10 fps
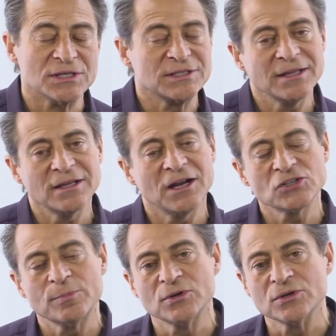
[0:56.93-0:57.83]
It's not that
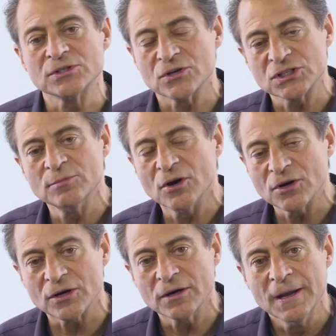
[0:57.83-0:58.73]
entrepreneurs are
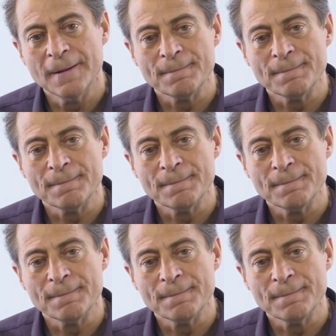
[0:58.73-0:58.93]
smarter,